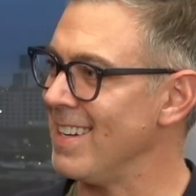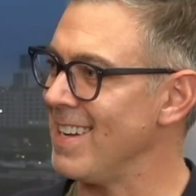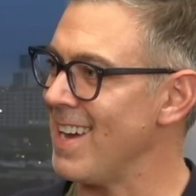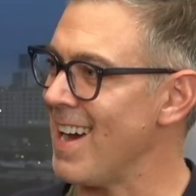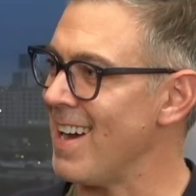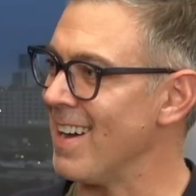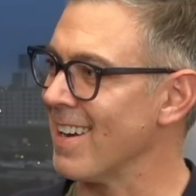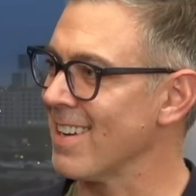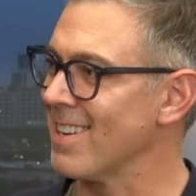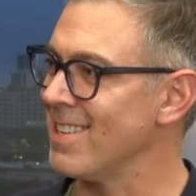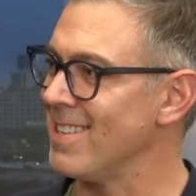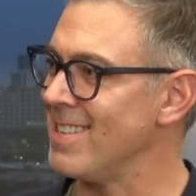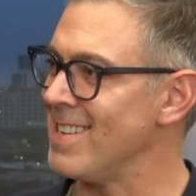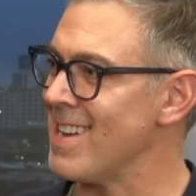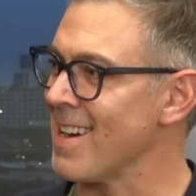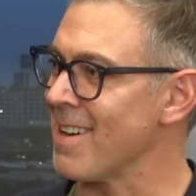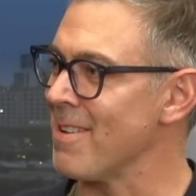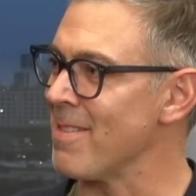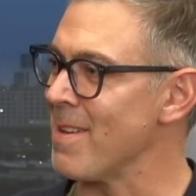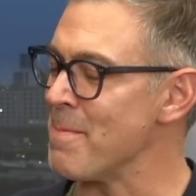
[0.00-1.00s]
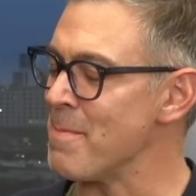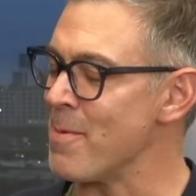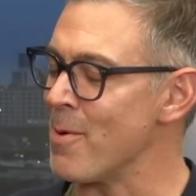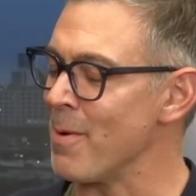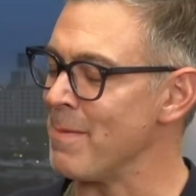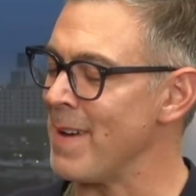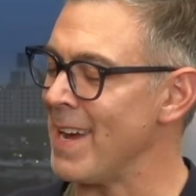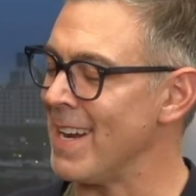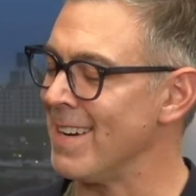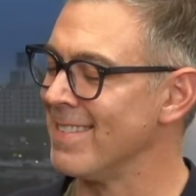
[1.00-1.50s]
Yeah, couldn't echo that
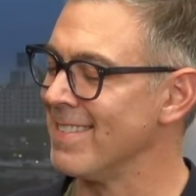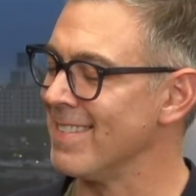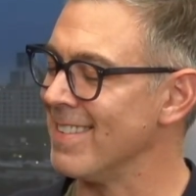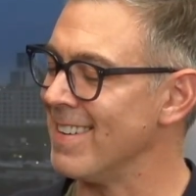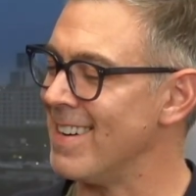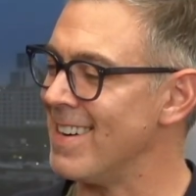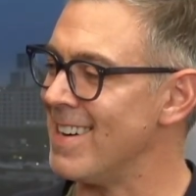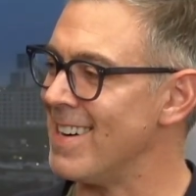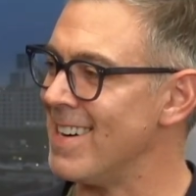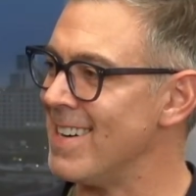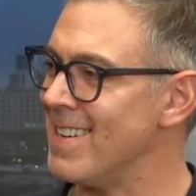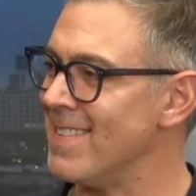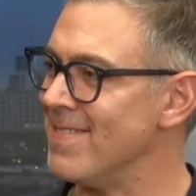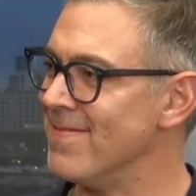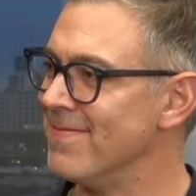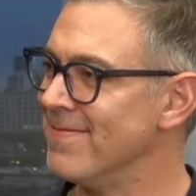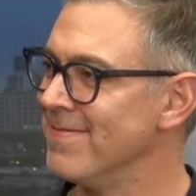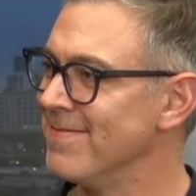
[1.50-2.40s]
more, man. Um,